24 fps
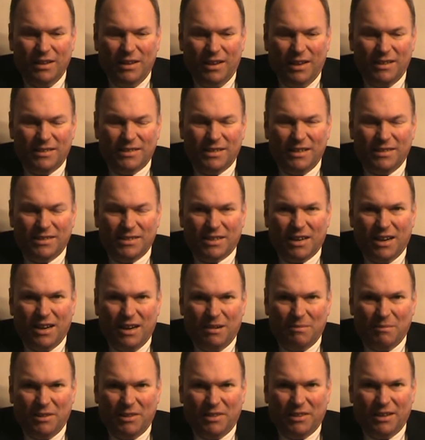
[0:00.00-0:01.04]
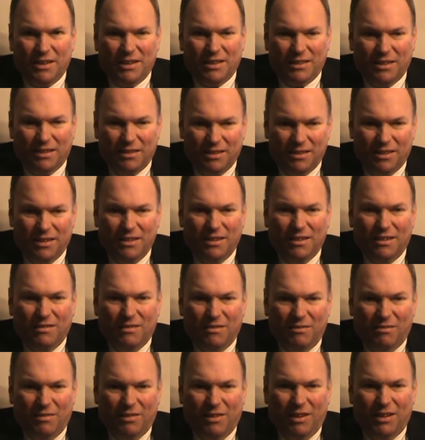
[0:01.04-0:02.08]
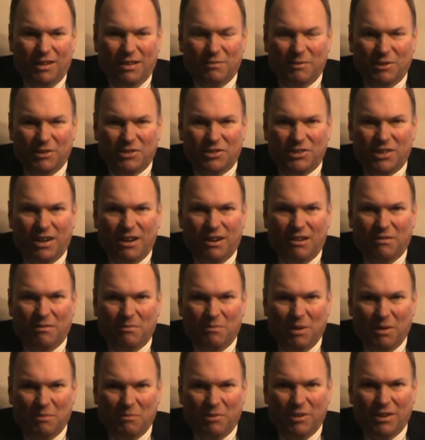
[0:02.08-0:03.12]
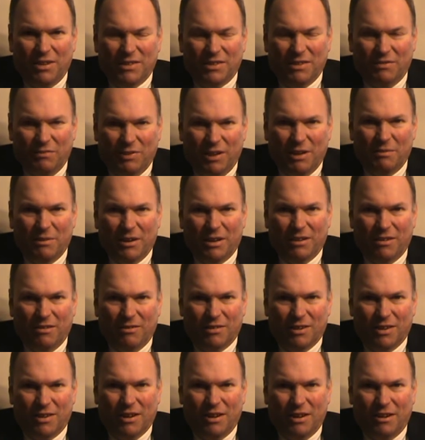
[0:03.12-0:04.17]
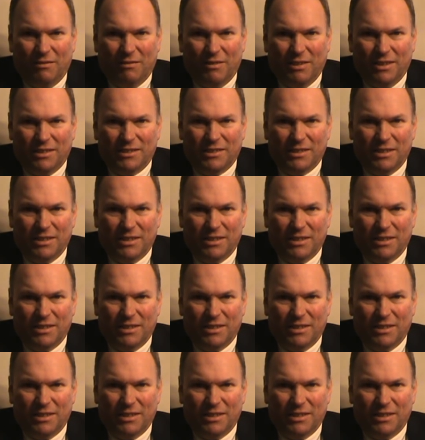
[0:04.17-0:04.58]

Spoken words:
It's a common thing that all of us share memories of living in Okinawa.